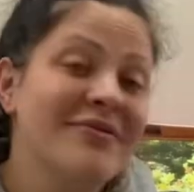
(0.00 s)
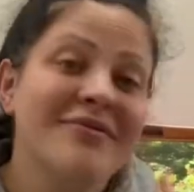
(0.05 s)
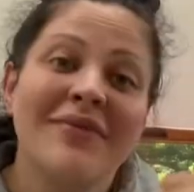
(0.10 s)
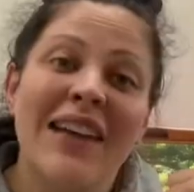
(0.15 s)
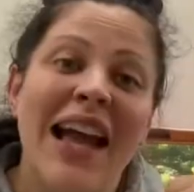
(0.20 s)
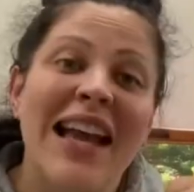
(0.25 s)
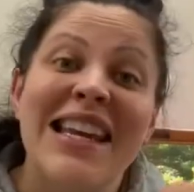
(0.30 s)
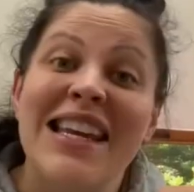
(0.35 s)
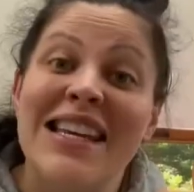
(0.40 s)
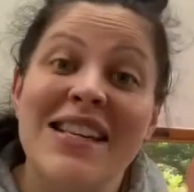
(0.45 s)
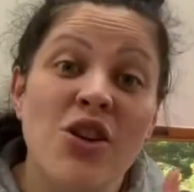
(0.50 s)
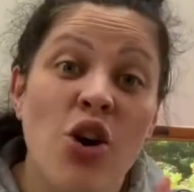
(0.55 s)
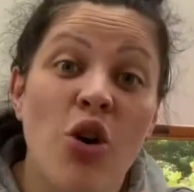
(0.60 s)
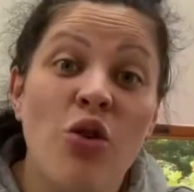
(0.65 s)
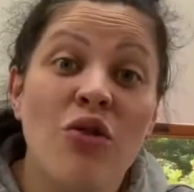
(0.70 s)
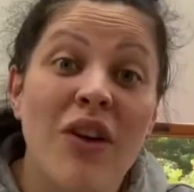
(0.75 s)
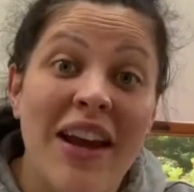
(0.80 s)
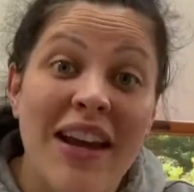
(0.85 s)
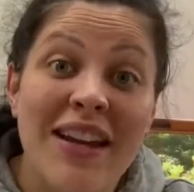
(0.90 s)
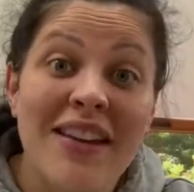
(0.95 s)
And he's all
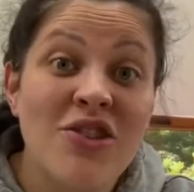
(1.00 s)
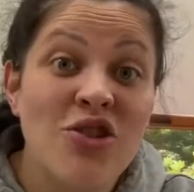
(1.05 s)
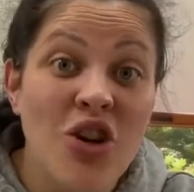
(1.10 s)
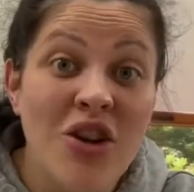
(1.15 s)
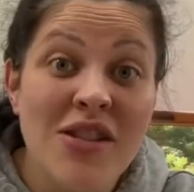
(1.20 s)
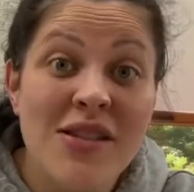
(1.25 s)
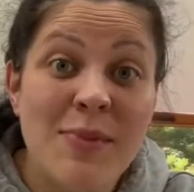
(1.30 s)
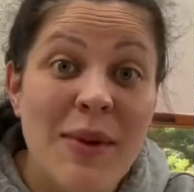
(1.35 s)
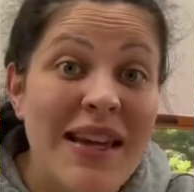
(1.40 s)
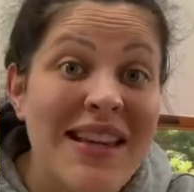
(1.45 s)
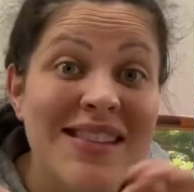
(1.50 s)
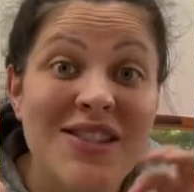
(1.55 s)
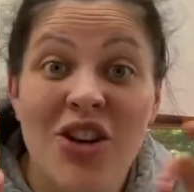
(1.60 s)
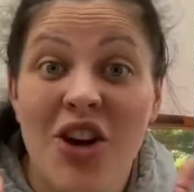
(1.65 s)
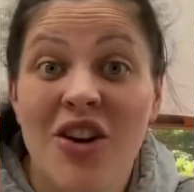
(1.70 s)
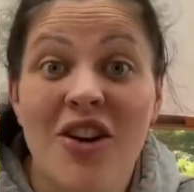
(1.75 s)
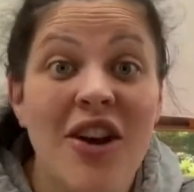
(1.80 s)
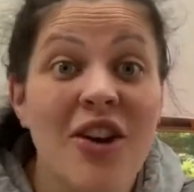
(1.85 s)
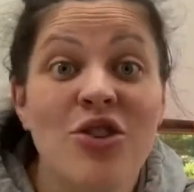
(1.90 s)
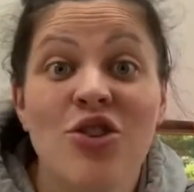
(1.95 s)
right, trust me, it's
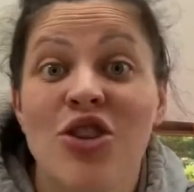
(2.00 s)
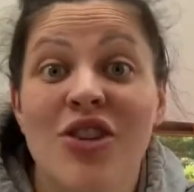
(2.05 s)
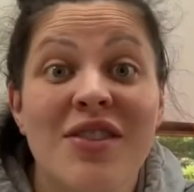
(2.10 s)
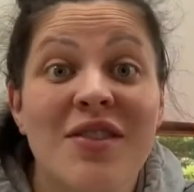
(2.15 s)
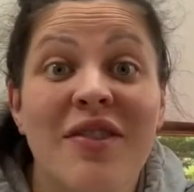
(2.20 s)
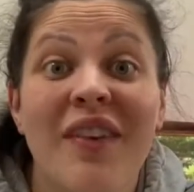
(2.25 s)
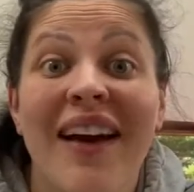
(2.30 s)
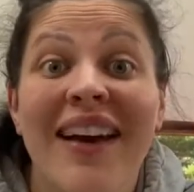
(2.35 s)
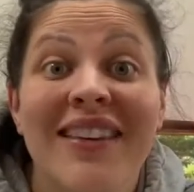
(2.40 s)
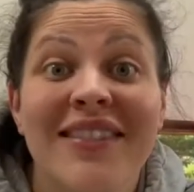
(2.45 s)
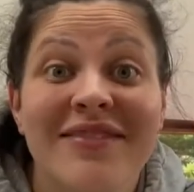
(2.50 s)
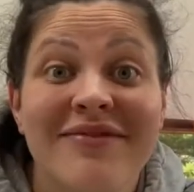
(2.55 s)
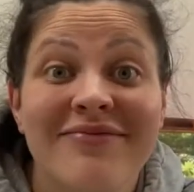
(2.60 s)
turned out just fine.